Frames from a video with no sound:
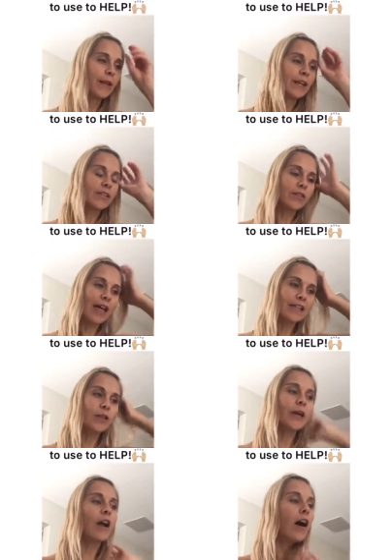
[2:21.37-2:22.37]
So that's a
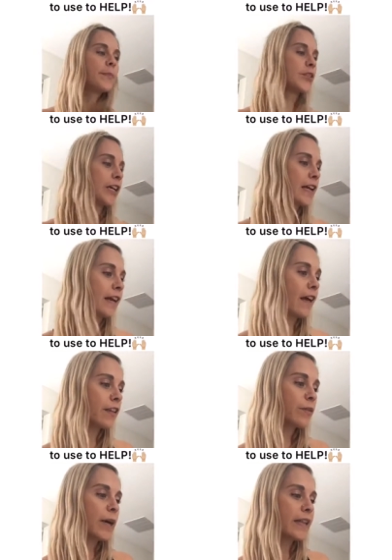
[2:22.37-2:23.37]
great option.
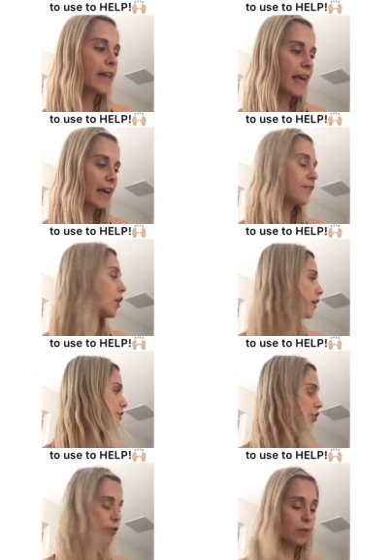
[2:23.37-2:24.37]
Another one that I have gone
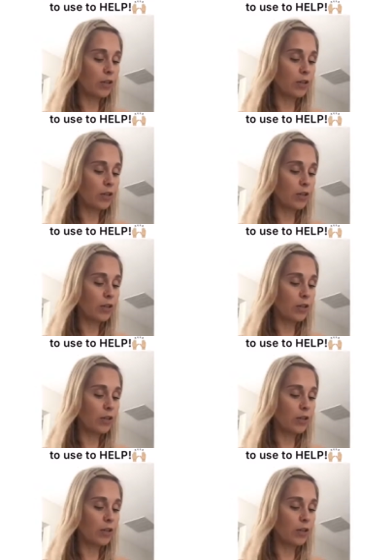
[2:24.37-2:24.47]
to